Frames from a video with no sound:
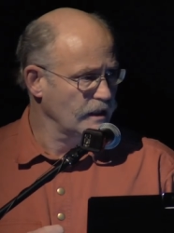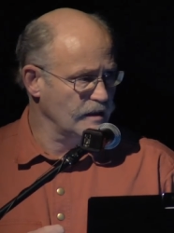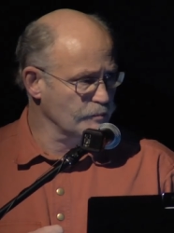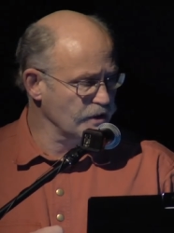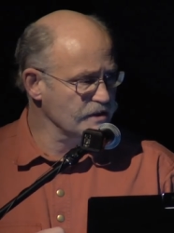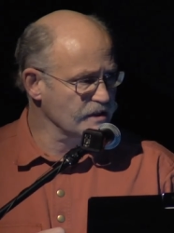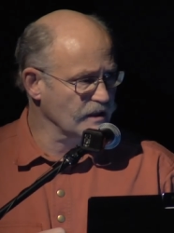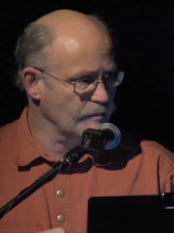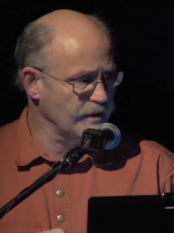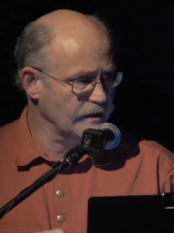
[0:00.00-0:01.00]
in British
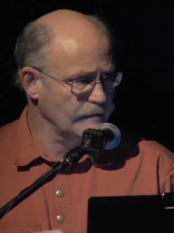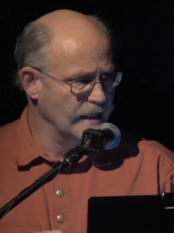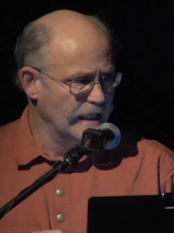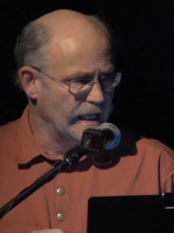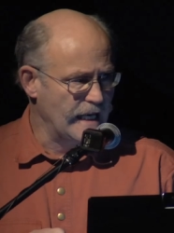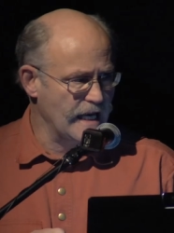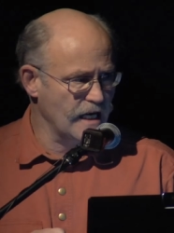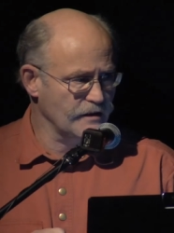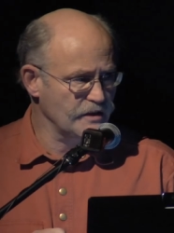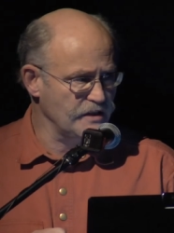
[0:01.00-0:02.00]
Columbia,
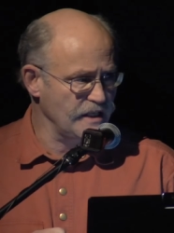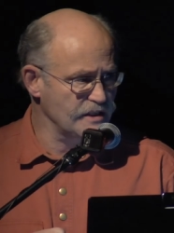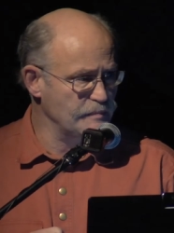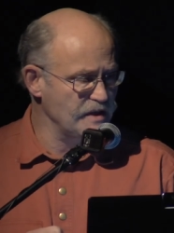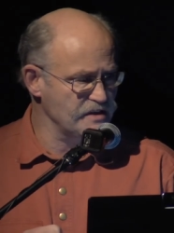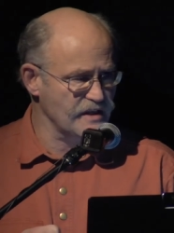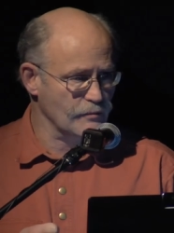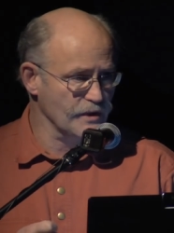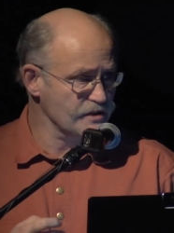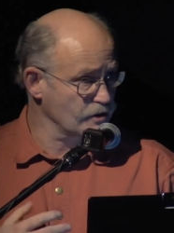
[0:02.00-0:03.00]
and the species
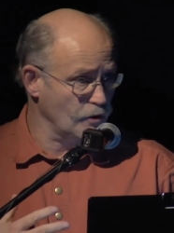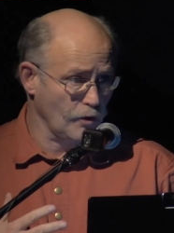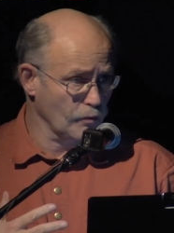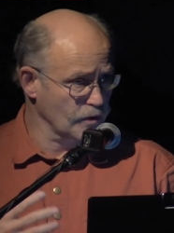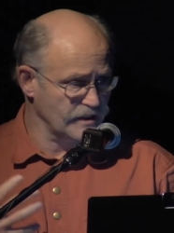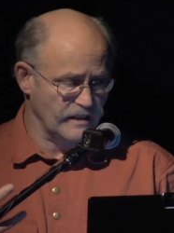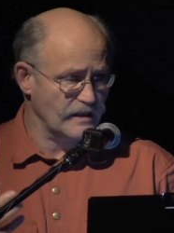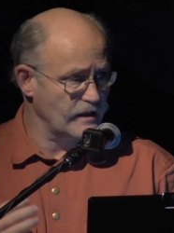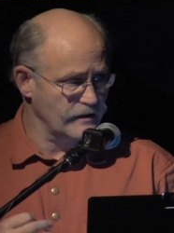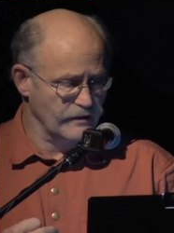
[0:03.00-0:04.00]
at risk goal would
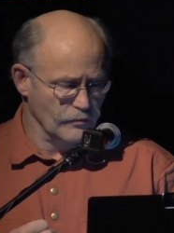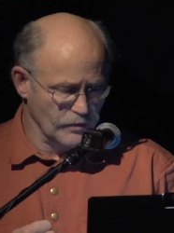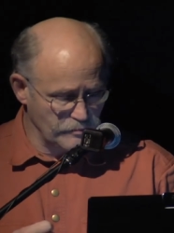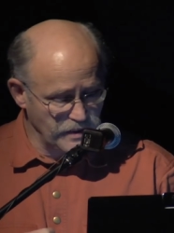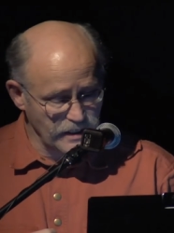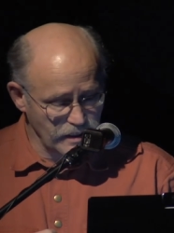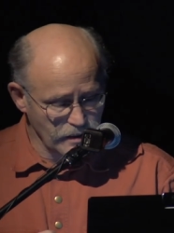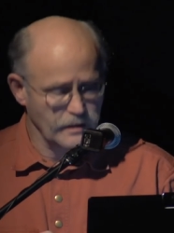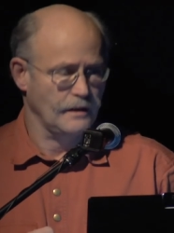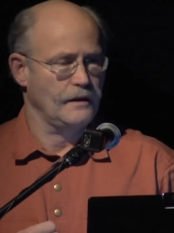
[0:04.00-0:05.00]
that would be